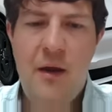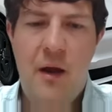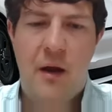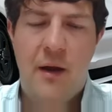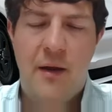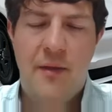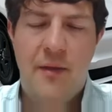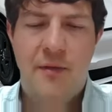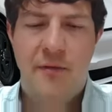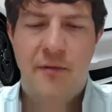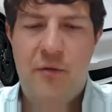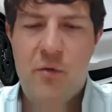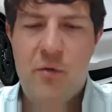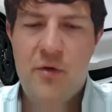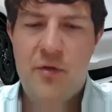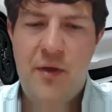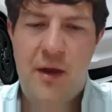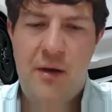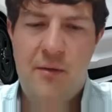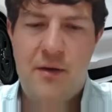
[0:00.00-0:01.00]
All right, the
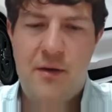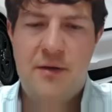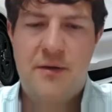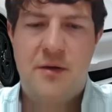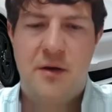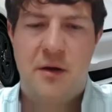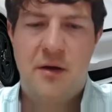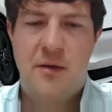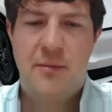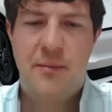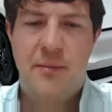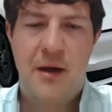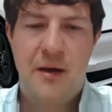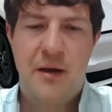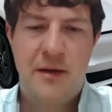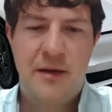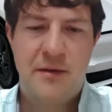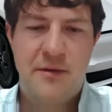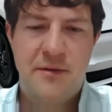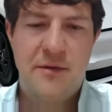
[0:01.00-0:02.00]
fourth thing I wanted to talk about
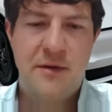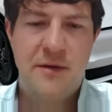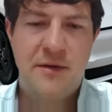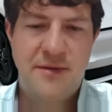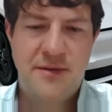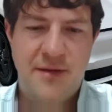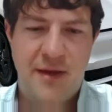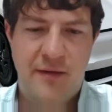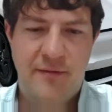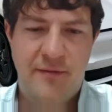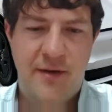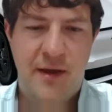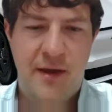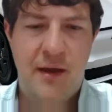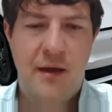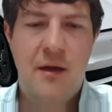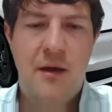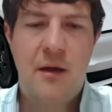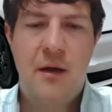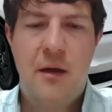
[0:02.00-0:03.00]
is
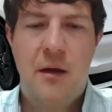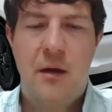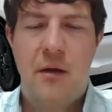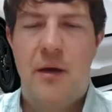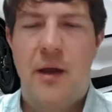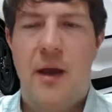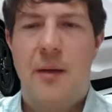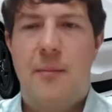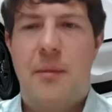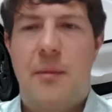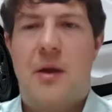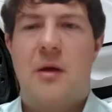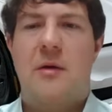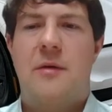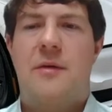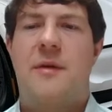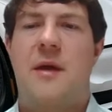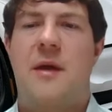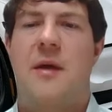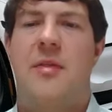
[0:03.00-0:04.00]
safety, okay?
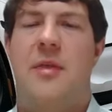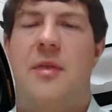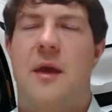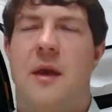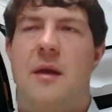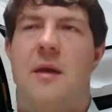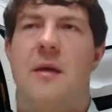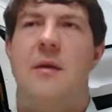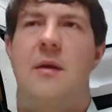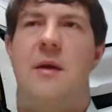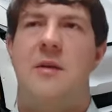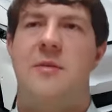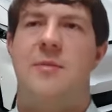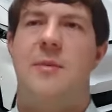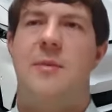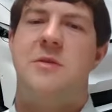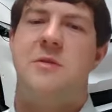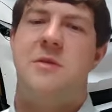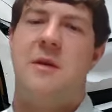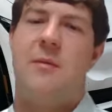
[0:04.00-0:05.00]
Because I think,
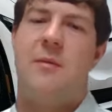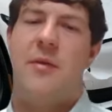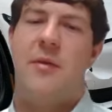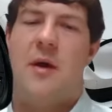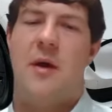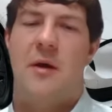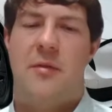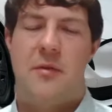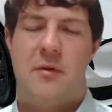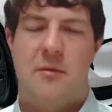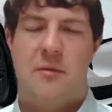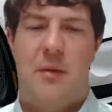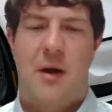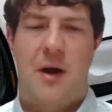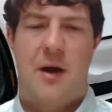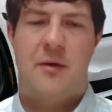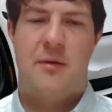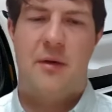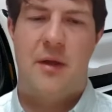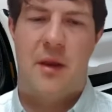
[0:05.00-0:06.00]
especially with other
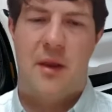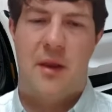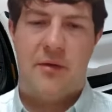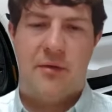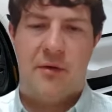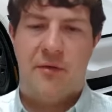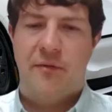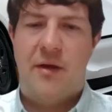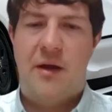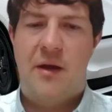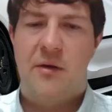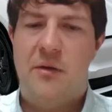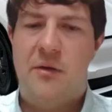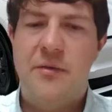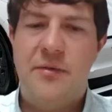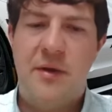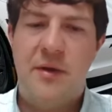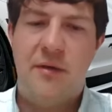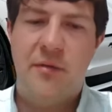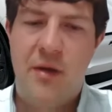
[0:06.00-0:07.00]
model electric
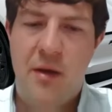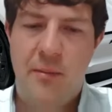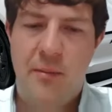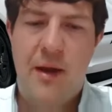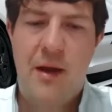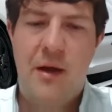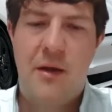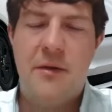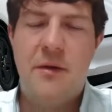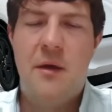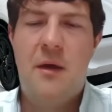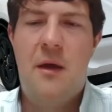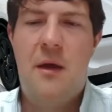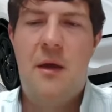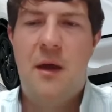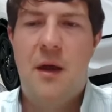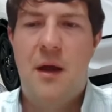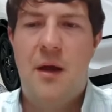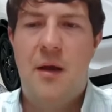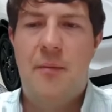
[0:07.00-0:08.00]
vehicles that have come out,
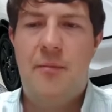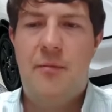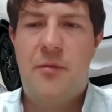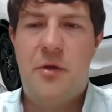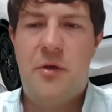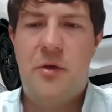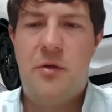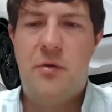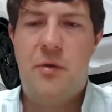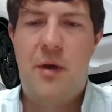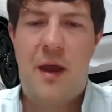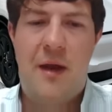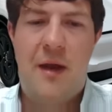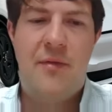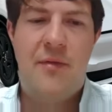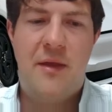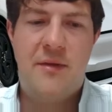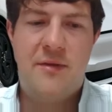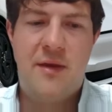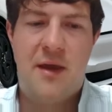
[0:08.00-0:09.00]
you
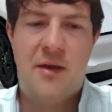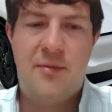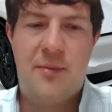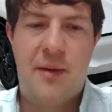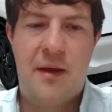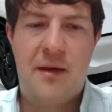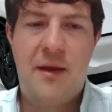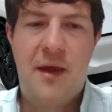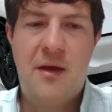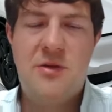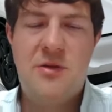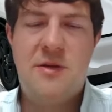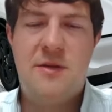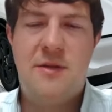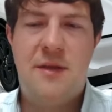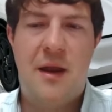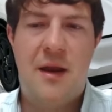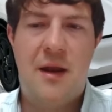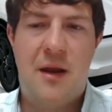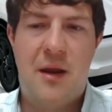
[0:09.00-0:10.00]
have this expectation
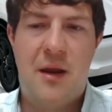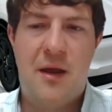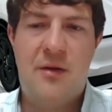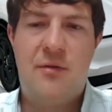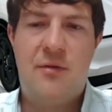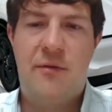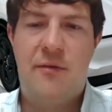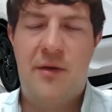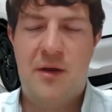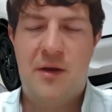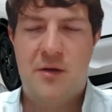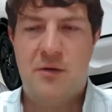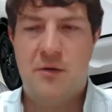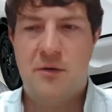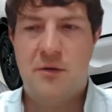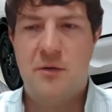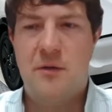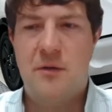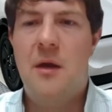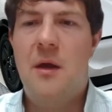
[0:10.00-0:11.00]
that an electric
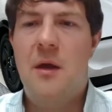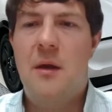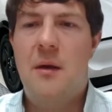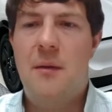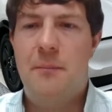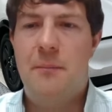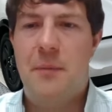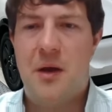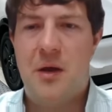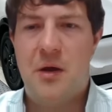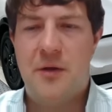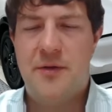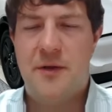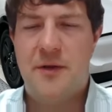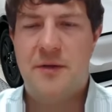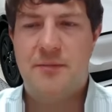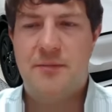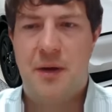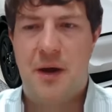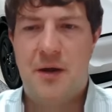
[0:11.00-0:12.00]
vehicle, because
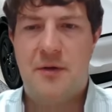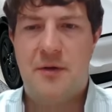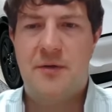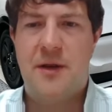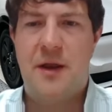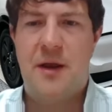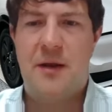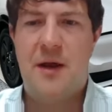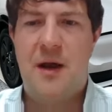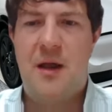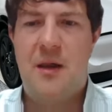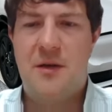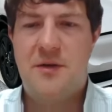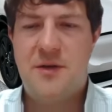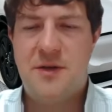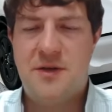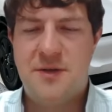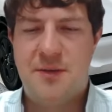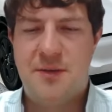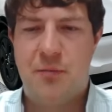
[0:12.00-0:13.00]
it is modern
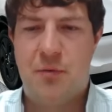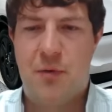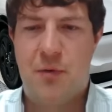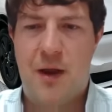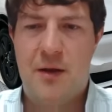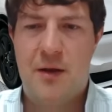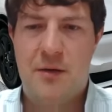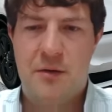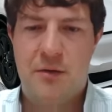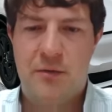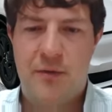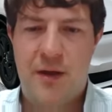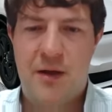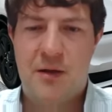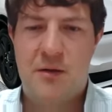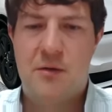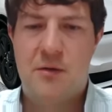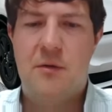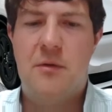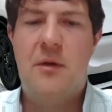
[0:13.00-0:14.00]
technology, it's a brand new
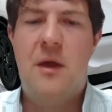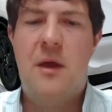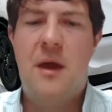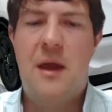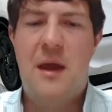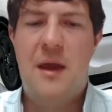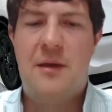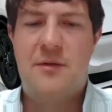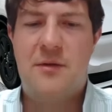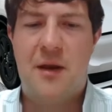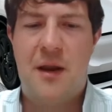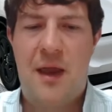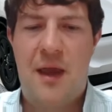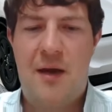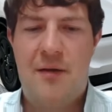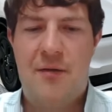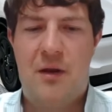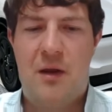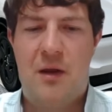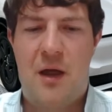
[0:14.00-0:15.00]
vehicle, is going to
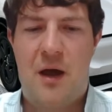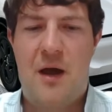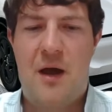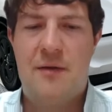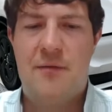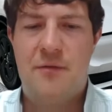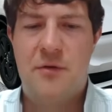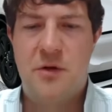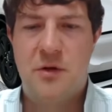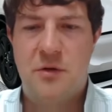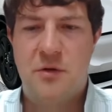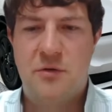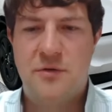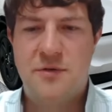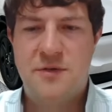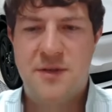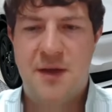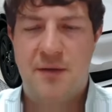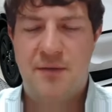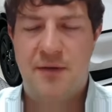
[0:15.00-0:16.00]
have a lot of new
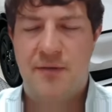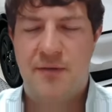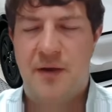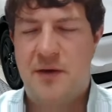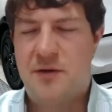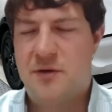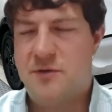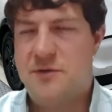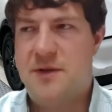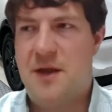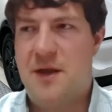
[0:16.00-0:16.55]
safety features.